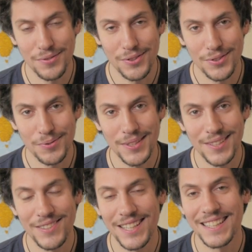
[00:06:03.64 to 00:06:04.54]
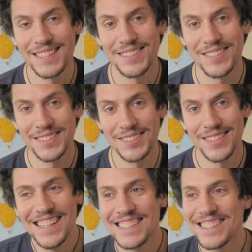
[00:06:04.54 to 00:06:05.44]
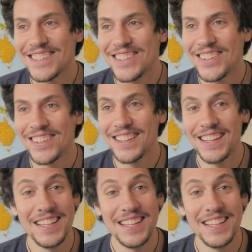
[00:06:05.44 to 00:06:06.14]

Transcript: of course we like these things. So